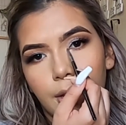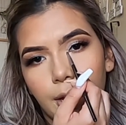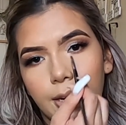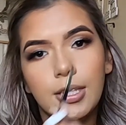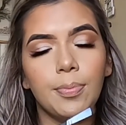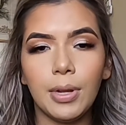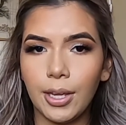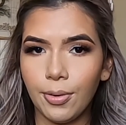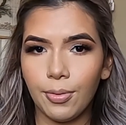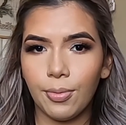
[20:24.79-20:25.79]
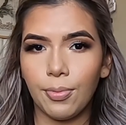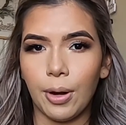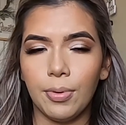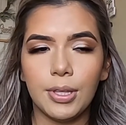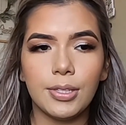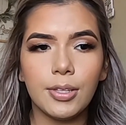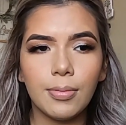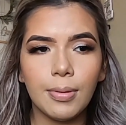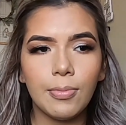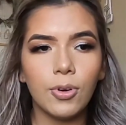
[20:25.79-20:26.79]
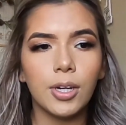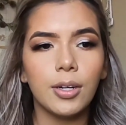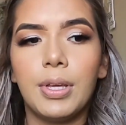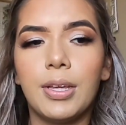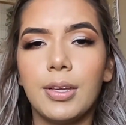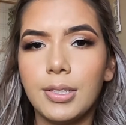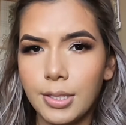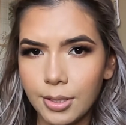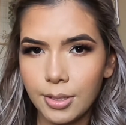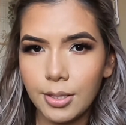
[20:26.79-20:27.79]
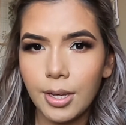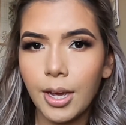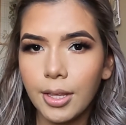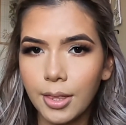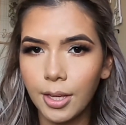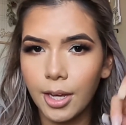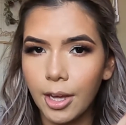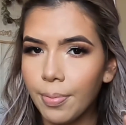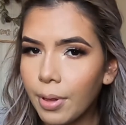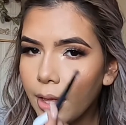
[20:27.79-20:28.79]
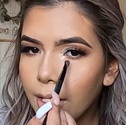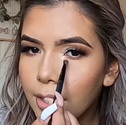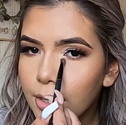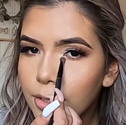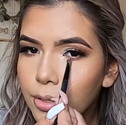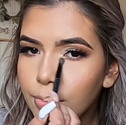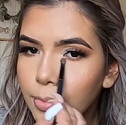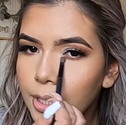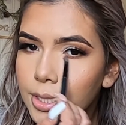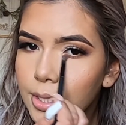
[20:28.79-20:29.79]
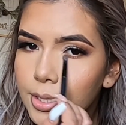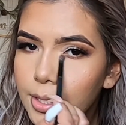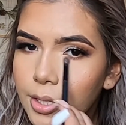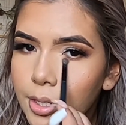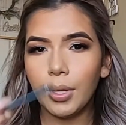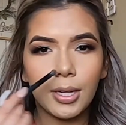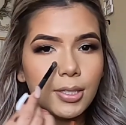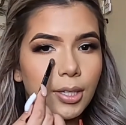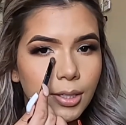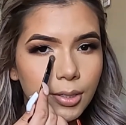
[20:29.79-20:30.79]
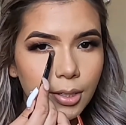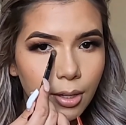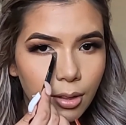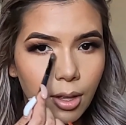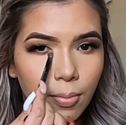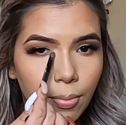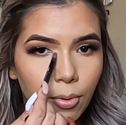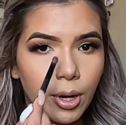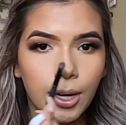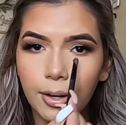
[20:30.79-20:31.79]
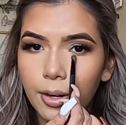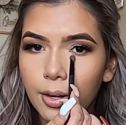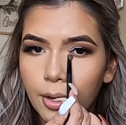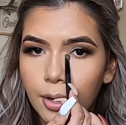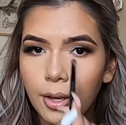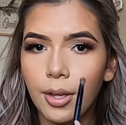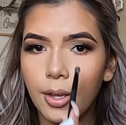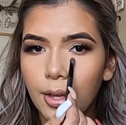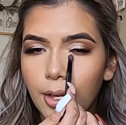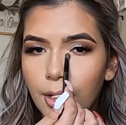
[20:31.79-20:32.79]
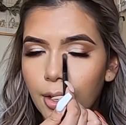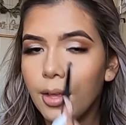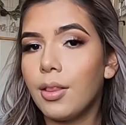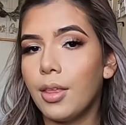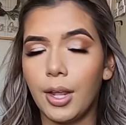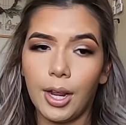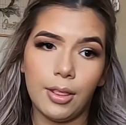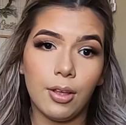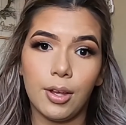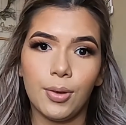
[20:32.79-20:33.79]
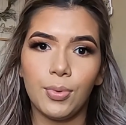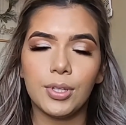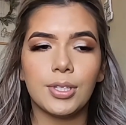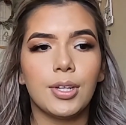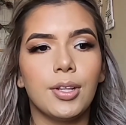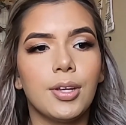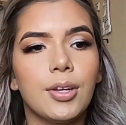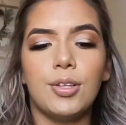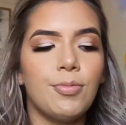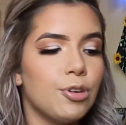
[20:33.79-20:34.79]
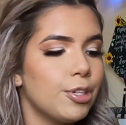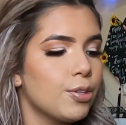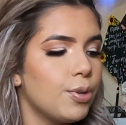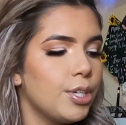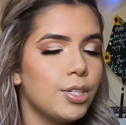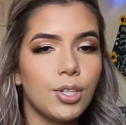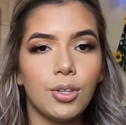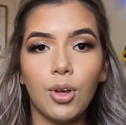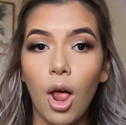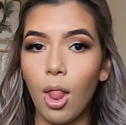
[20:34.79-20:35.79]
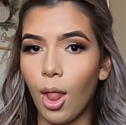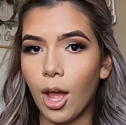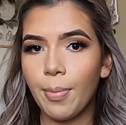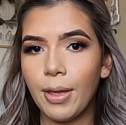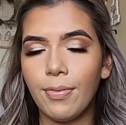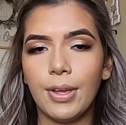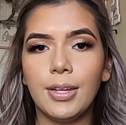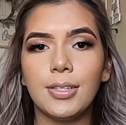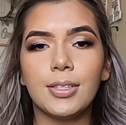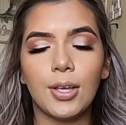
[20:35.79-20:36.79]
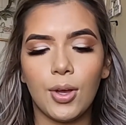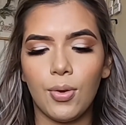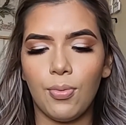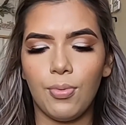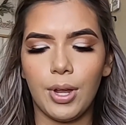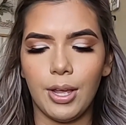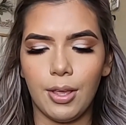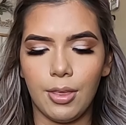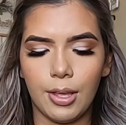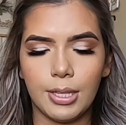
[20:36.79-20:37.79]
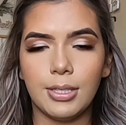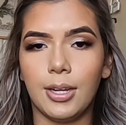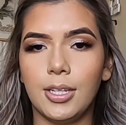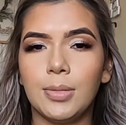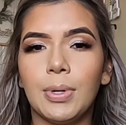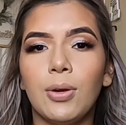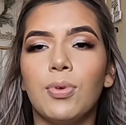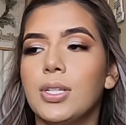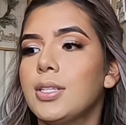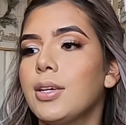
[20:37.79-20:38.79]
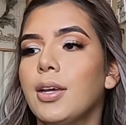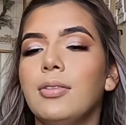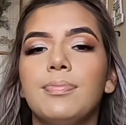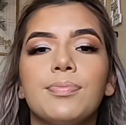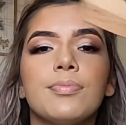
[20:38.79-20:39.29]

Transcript: I need to play around with this a little bit more because I think I applied too much concealer, but it does look a lot brighter than I thought it was gonna look. So I'm just going to lock my face with setting spray once again.